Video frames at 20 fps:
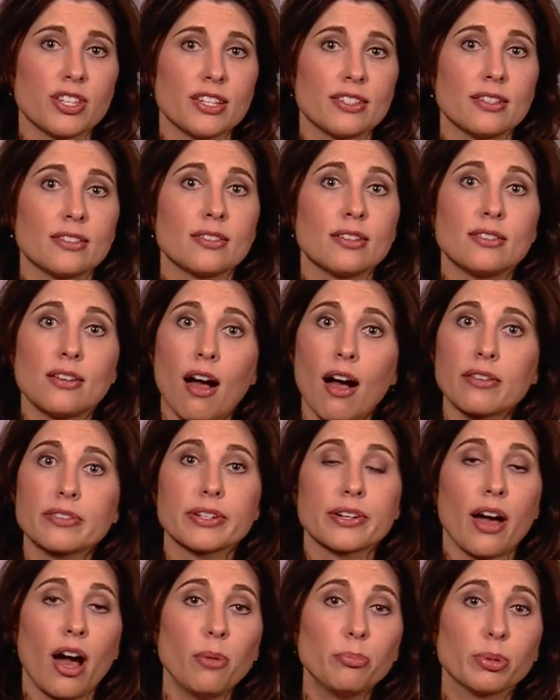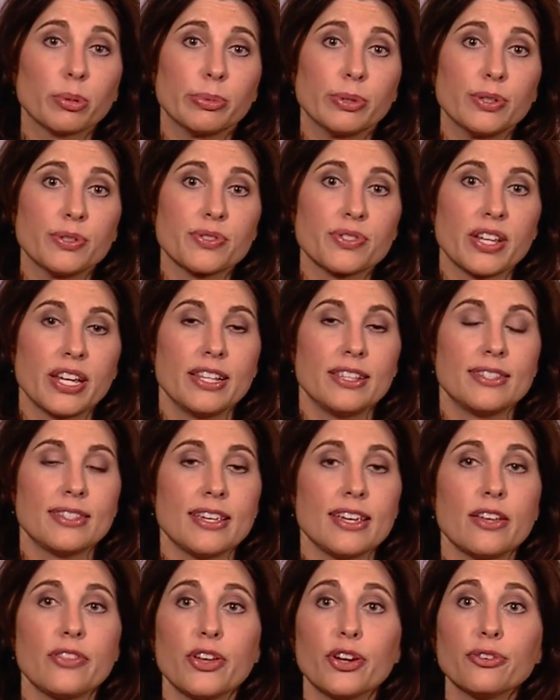this is to talk to comparables and
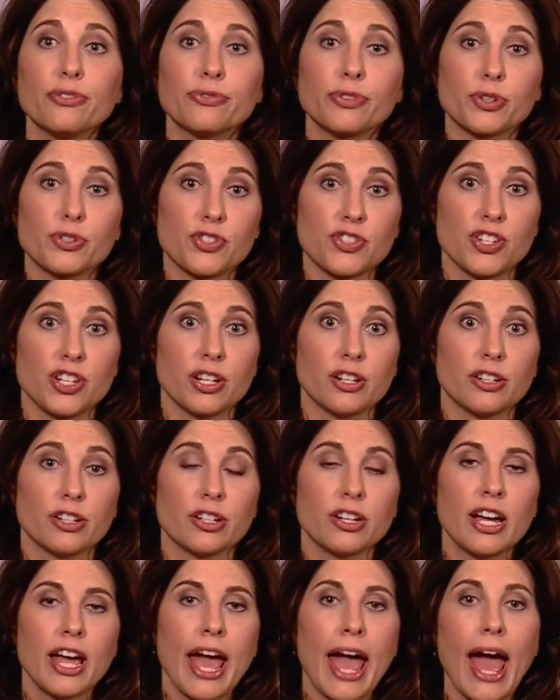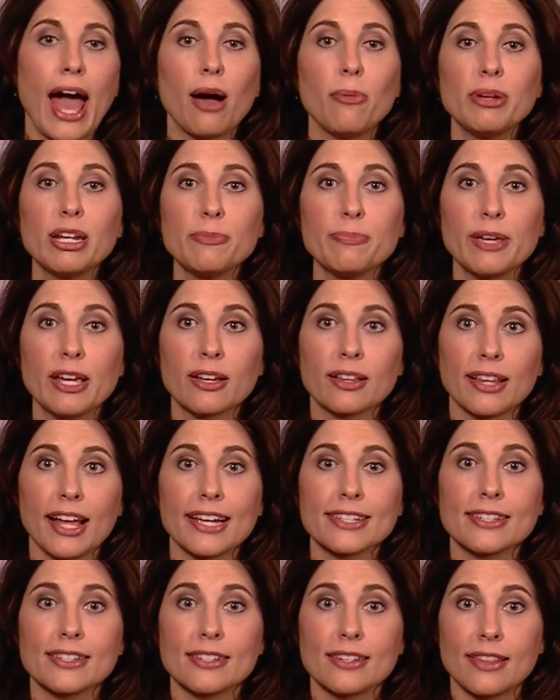see in their first year, how many
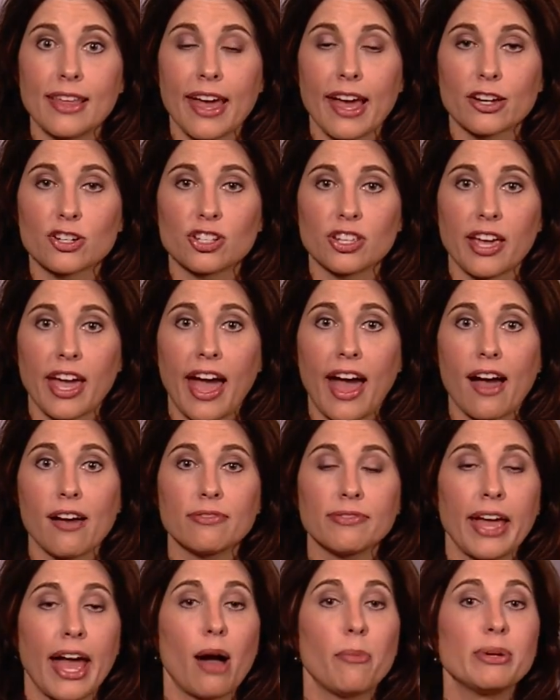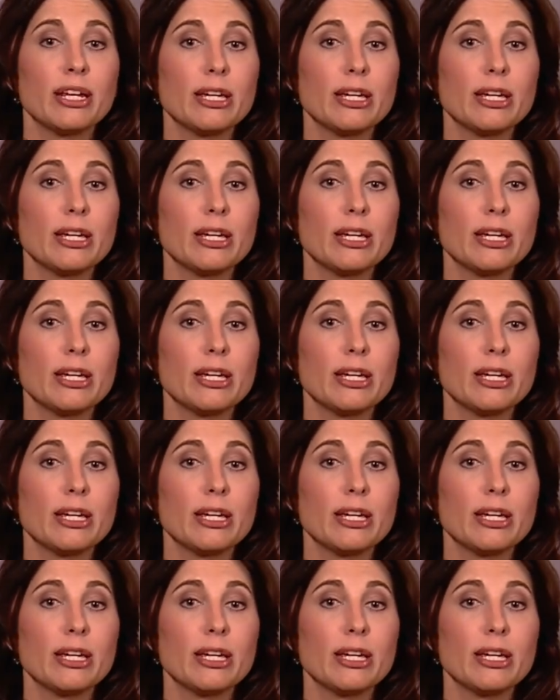classes did they actually have? How